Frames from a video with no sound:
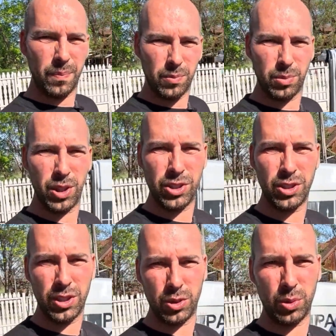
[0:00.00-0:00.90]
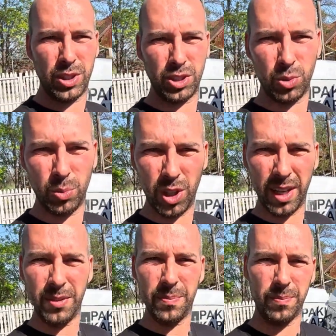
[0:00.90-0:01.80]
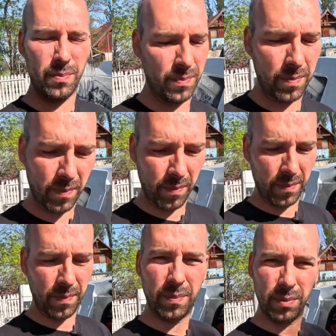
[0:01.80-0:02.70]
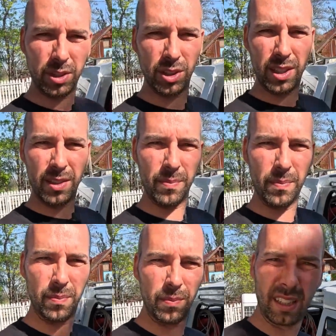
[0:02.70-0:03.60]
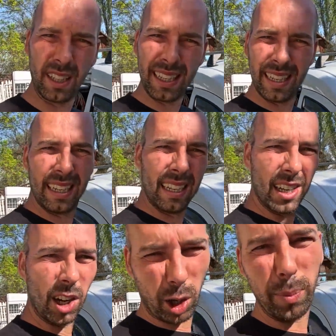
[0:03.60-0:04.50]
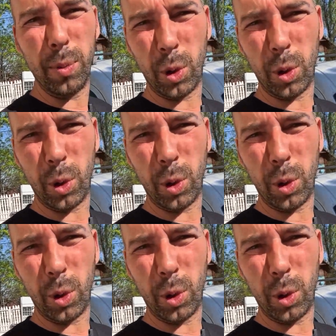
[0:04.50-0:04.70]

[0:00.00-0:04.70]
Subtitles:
First, you need to run the 230V